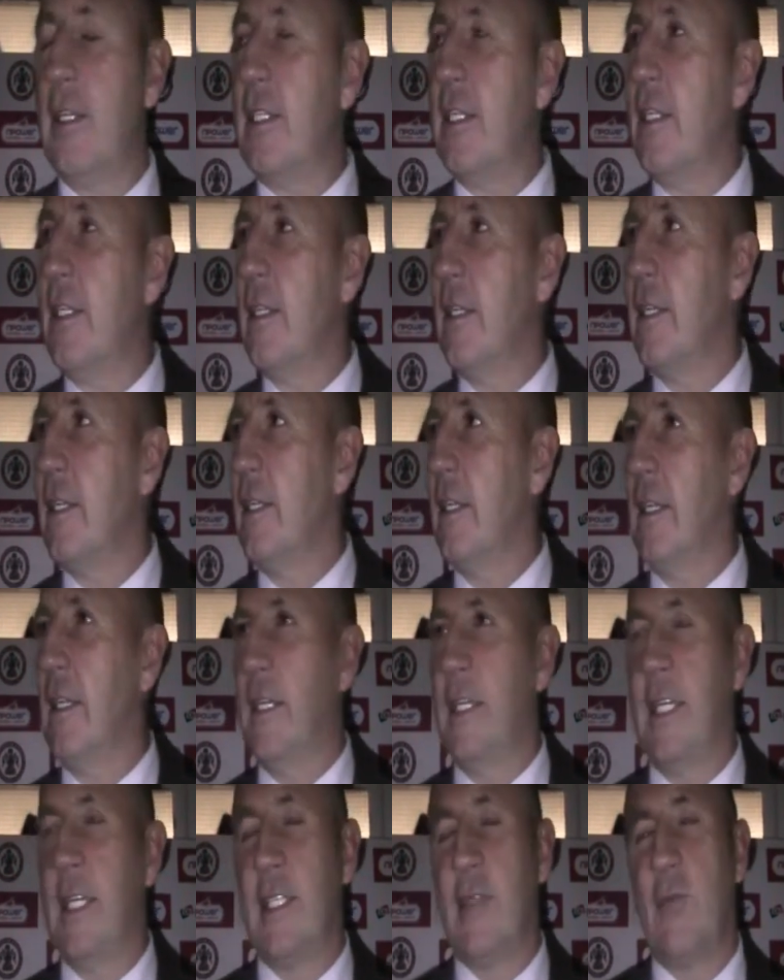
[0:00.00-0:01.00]
guilty.
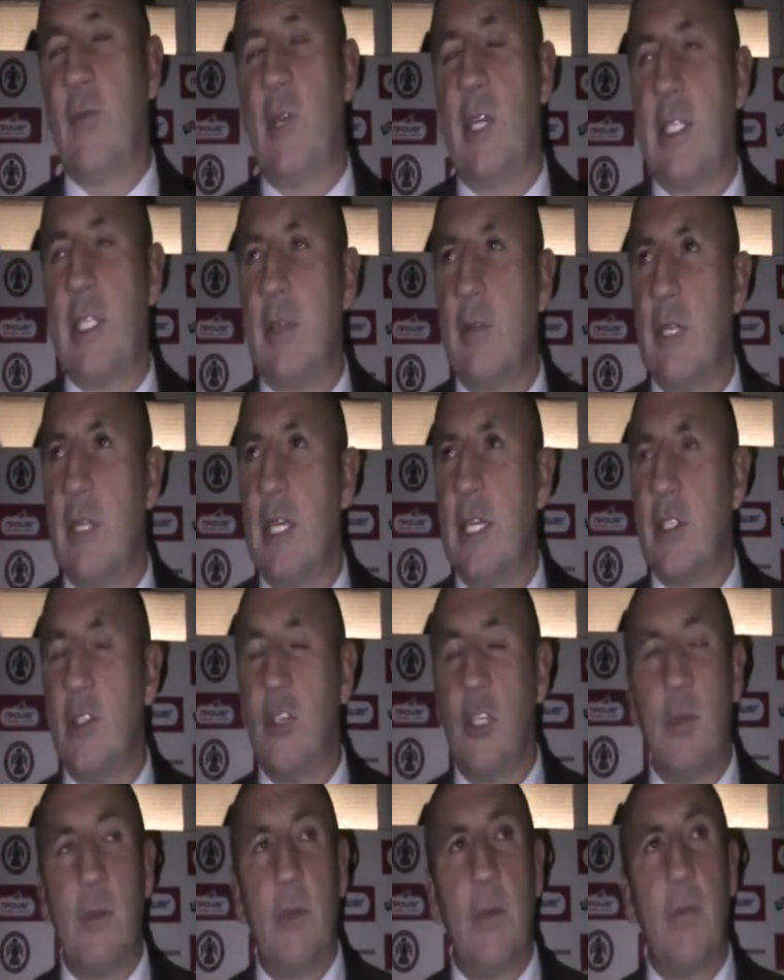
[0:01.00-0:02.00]
And as it worked out, the
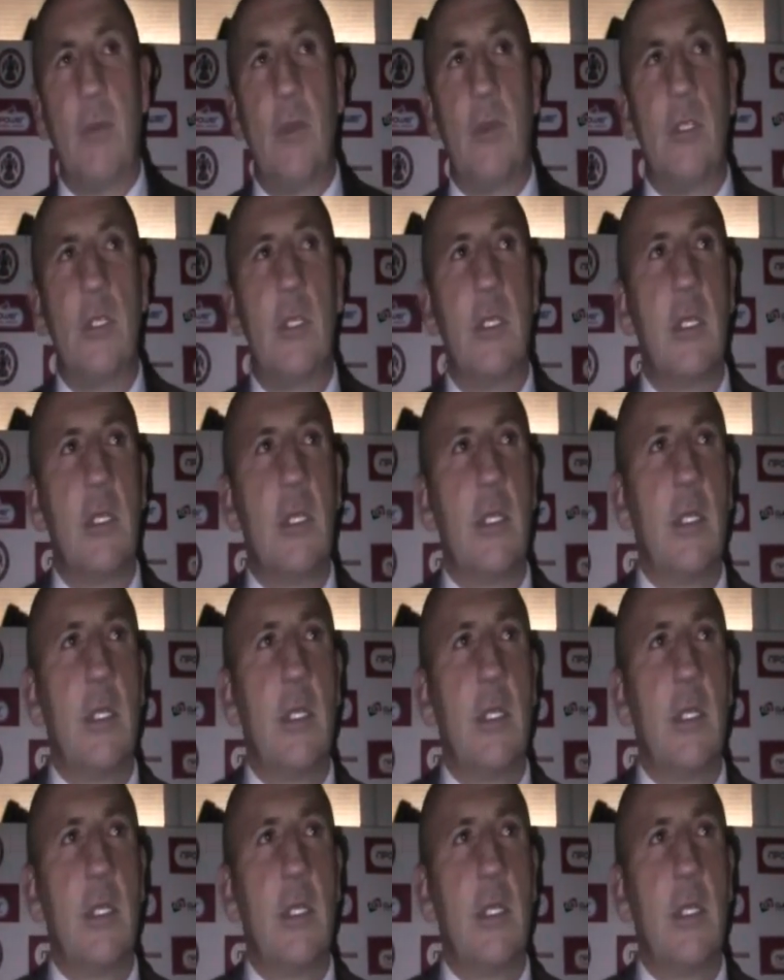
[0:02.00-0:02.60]
lad's already been booked.